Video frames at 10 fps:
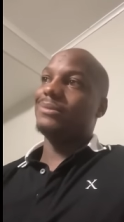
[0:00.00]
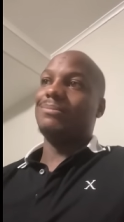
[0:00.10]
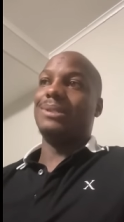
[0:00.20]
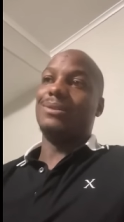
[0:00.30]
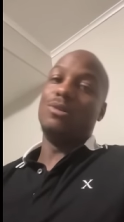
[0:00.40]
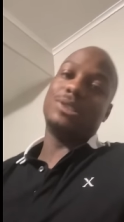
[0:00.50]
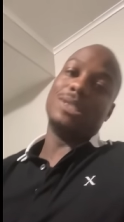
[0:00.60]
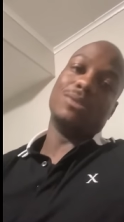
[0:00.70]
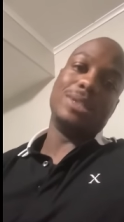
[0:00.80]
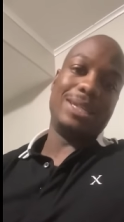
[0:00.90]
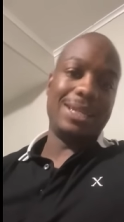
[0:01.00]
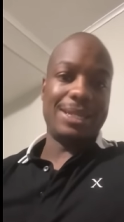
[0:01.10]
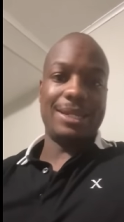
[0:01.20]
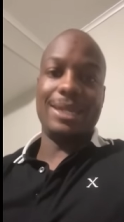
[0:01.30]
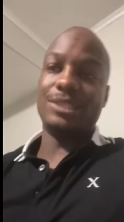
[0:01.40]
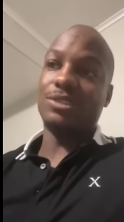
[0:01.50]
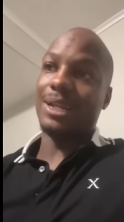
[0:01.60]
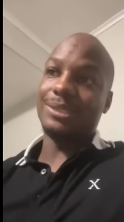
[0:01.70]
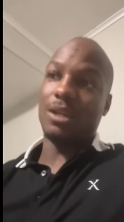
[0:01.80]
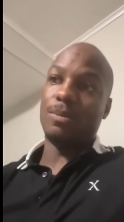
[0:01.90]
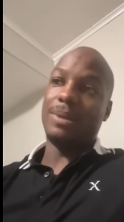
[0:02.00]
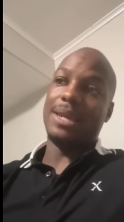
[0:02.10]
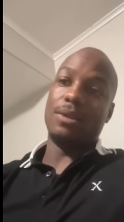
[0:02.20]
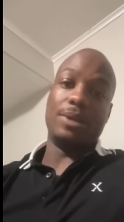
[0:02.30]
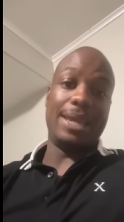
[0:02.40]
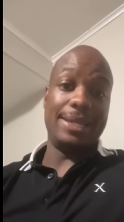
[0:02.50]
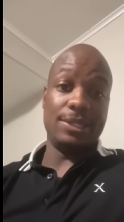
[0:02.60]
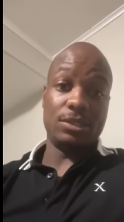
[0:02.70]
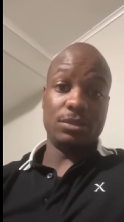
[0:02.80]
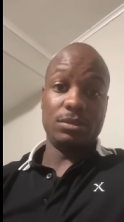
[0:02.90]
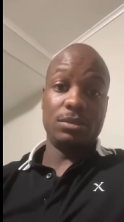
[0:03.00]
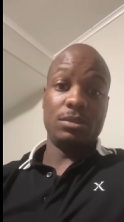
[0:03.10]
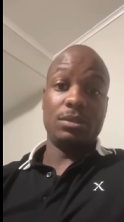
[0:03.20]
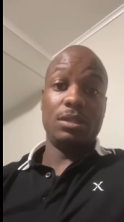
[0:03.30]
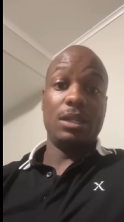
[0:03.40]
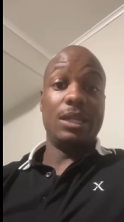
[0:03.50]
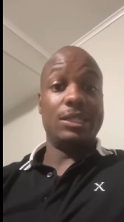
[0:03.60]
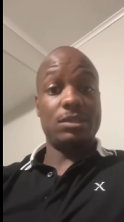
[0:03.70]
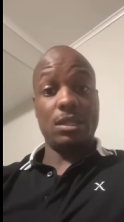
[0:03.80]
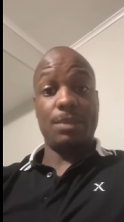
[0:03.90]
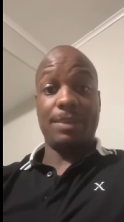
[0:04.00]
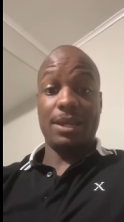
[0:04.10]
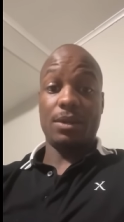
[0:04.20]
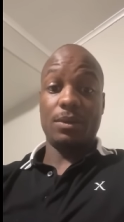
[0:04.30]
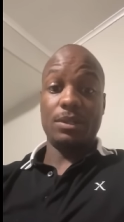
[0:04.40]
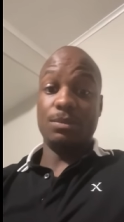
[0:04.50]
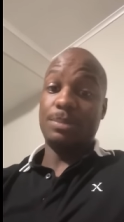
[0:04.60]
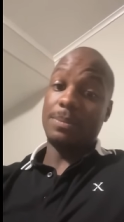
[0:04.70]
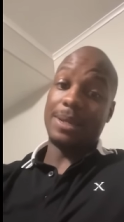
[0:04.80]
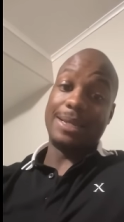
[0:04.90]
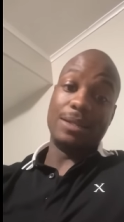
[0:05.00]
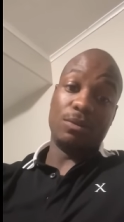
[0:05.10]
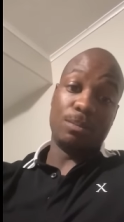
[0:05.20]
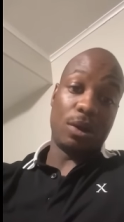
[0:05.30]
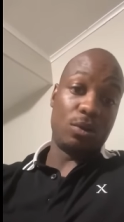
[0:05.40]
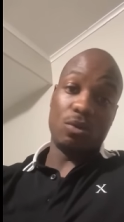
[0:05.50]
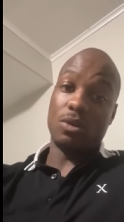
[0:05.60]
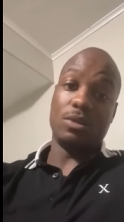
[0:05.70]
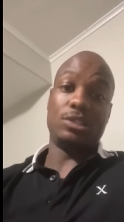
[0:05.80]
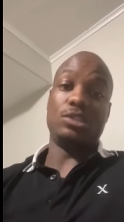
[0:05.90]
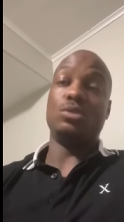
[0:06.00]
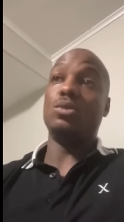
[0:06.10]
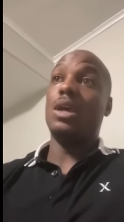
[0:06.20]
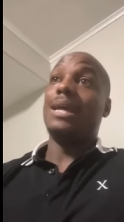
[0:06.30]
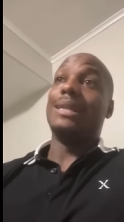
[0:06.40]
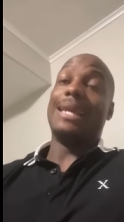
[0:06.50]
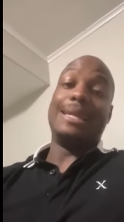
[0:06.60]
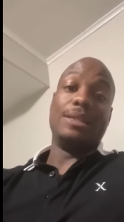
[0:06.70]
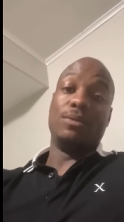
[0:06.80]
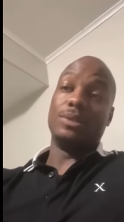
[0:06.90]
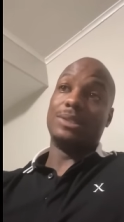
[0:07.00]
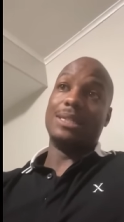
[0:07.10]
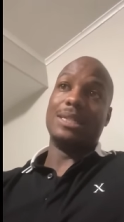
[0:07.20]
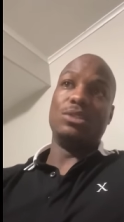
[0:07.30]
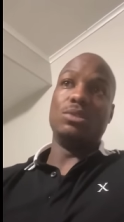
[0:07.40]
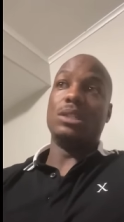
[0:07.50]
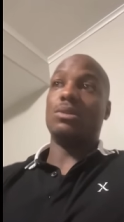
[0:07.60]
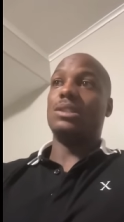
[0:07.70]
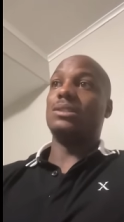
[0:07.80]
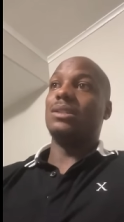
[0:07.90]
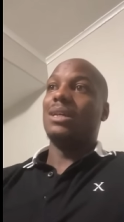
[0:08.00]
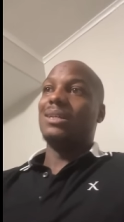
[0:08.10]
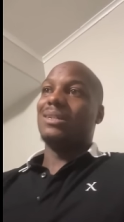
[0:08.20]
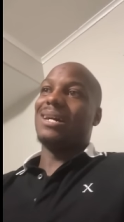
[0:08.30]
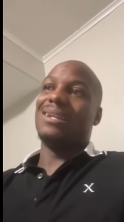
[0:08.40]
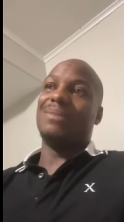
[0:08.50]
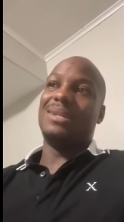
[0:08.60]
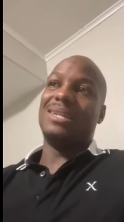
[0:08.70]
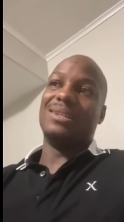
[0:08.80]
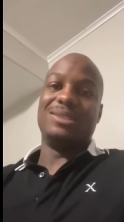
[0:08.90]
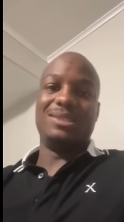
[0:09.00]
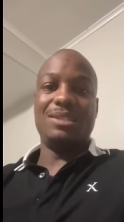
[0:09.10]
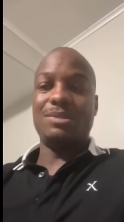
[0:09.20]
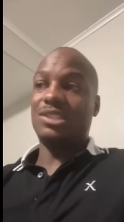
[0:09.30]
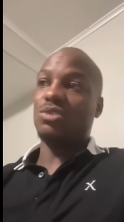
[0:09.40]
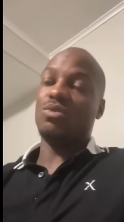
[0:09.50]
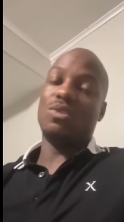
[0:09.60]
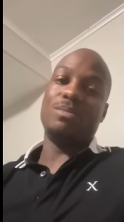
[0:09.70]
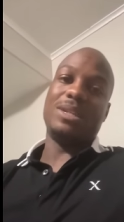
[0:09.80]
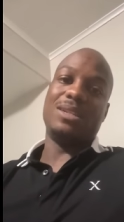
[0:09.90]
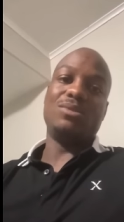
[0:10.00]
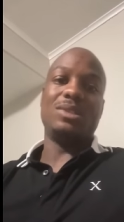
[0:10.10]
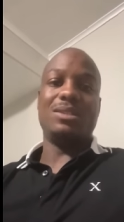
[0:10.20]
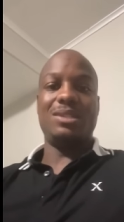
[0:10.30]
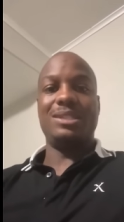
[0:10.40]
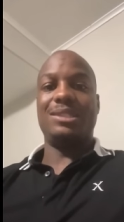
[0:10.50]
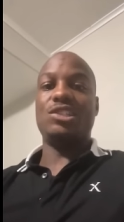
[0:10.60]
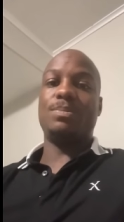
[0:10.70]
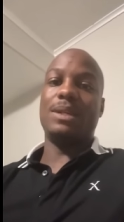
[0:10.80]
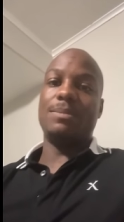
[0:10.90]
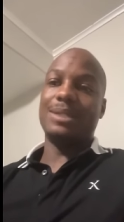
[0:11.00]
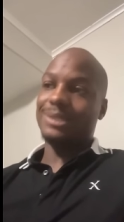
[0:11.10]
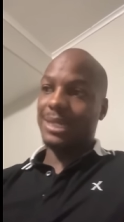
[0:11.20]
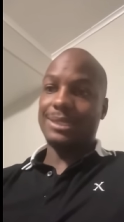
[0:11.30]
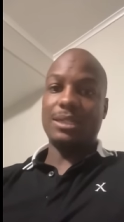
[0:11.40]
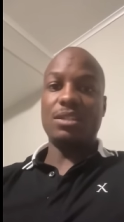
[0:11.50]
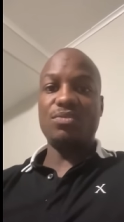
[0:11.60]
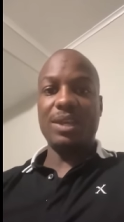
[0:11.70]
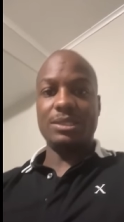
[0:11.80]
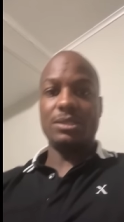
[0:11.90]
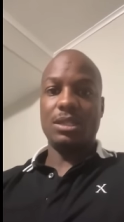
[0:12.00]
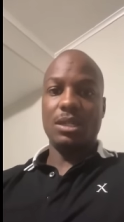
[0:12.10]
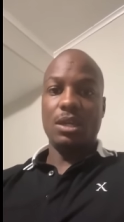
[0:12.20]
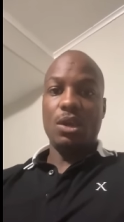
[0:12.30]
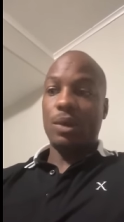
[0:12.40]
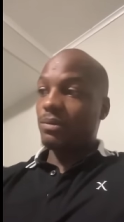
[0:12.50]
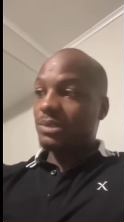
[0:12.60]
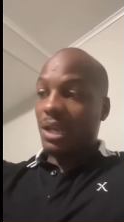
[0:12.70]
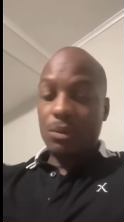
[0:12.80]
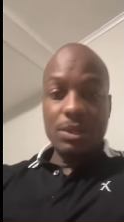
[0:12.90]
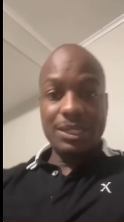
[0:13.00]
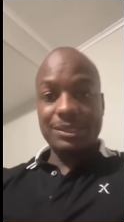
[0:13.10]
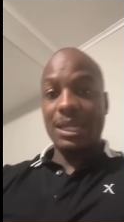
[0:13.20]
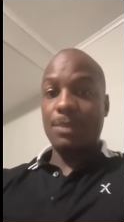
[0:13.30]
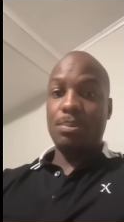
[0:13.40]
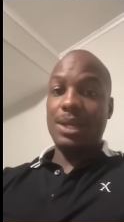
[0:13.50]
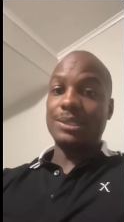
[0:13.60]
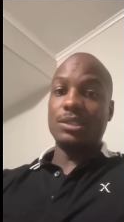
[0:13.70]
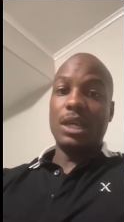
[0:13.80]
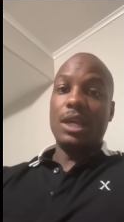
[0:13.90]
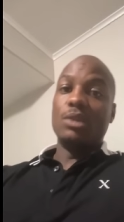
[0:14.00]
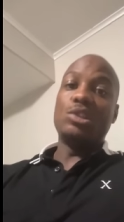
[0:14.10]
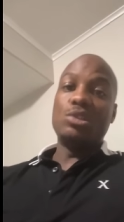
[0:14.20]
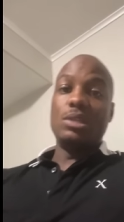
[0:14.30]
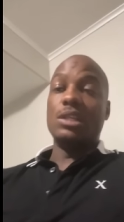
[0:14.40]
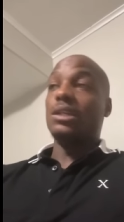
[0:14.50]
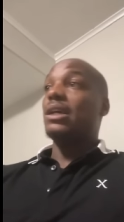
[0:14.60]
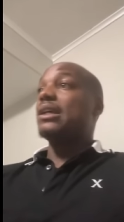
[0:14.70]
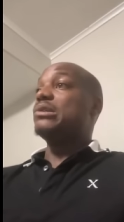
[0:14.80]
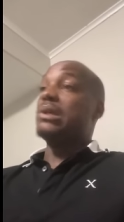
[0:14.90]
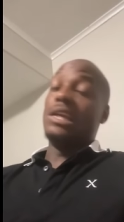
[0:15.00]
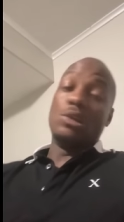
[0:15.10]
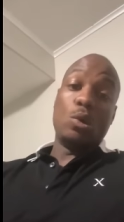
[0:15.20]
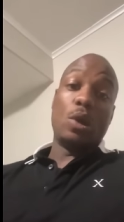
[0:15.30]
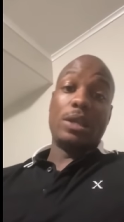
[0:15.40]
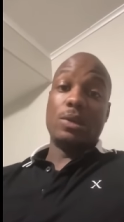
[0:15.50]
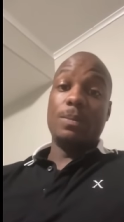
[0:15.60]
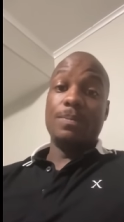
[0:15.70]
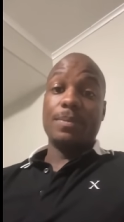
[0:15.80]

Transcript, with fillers: But don't sit on the internet and try to talk bad on Angel and, and Bear. Them people ain't never brought no harm to you. They ain't never said nothing. You get on here, call a man. This, this a grown man. You don't get on here a man. Say it to his face. Every time we were in the same present, what you did, you ignored him